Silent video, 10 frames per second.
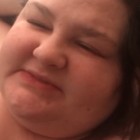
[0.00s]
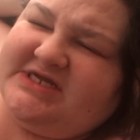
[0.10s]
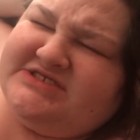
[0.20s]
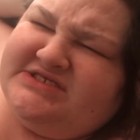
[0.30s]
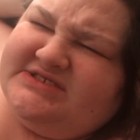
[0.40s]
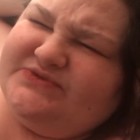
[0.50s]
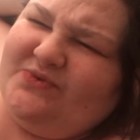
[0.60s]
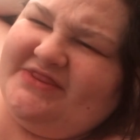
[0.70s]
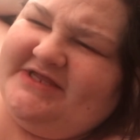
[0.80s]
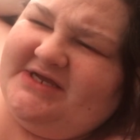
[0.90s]
it just
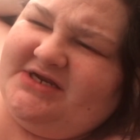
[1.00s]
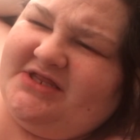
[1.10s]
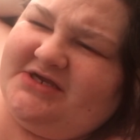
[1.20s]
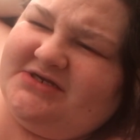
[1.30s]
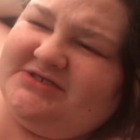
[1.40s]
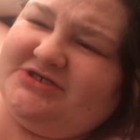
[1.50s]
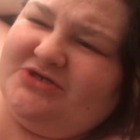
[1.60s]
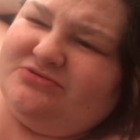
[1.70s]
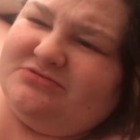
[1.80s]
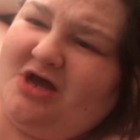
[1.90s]
will take another, you
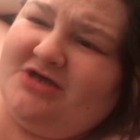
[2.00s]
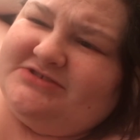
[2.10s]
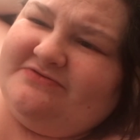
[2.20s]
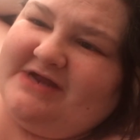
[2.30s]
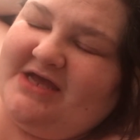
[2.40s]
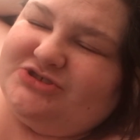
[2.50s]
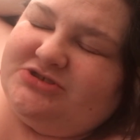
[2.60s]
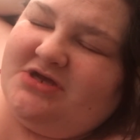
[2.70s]
know, cause and reaction,